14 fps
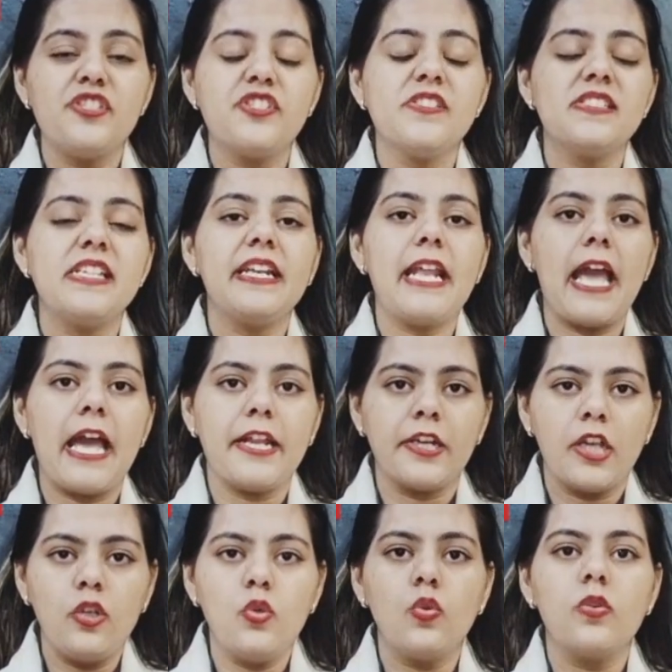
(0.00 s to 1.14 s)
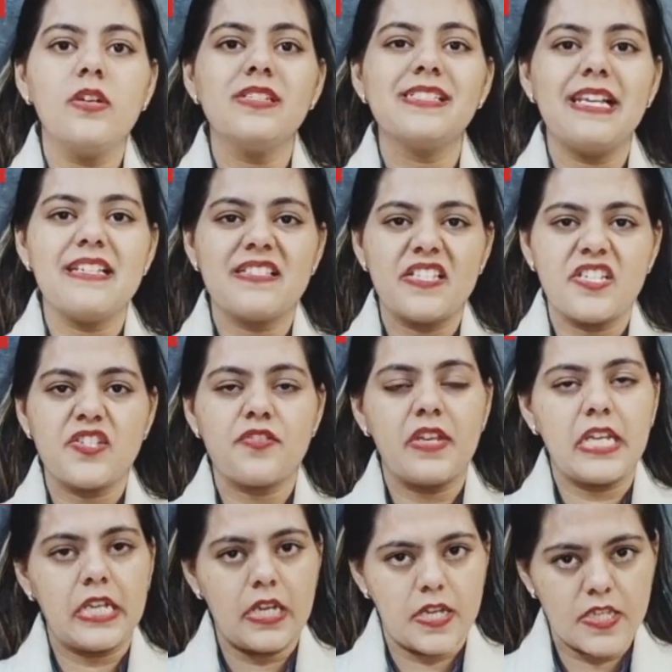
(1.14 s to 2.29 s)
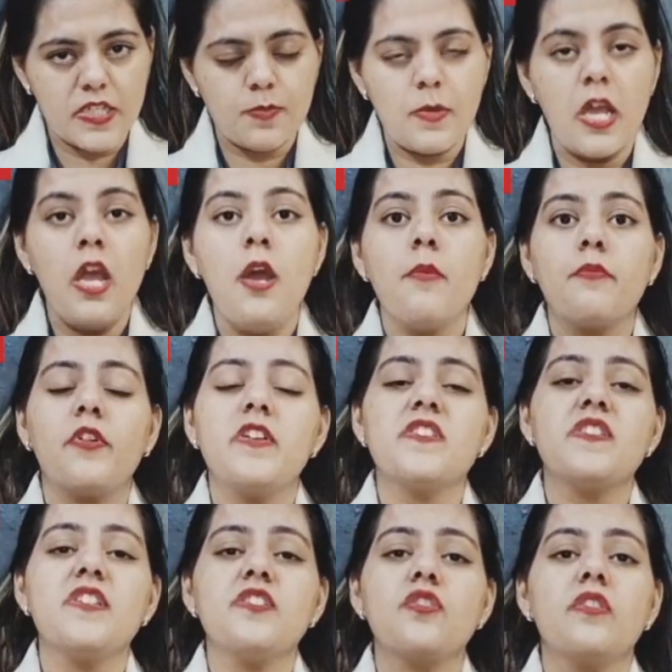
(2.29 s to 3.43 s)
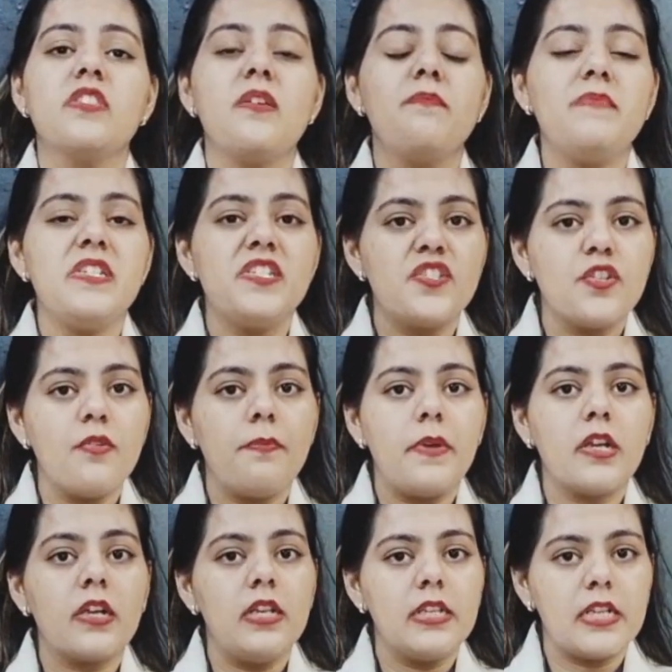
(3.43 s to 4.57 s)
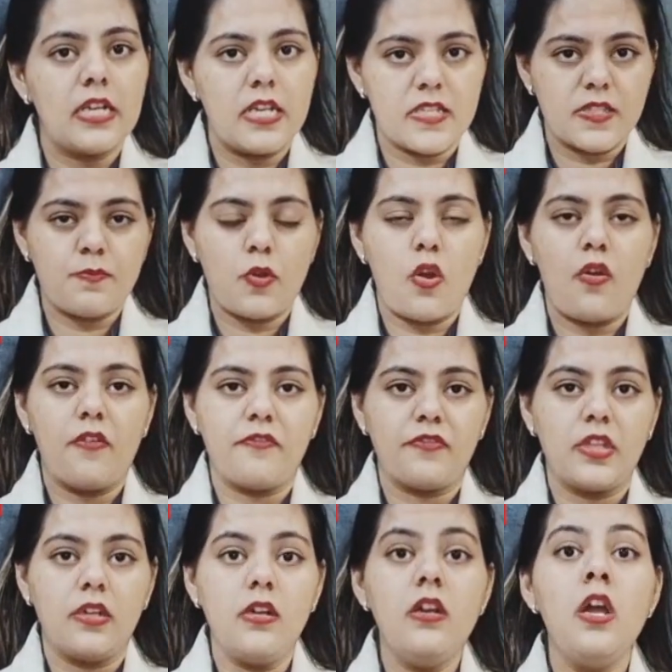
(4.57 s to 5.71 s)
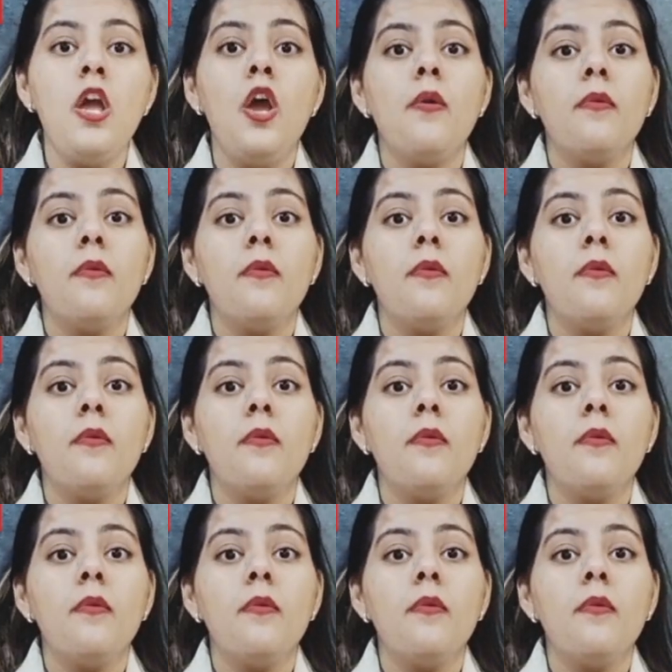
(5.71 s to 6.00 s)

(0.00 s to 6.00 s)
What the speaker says: which is an analogous accessory cusp present on the mesiobuccal cusp of the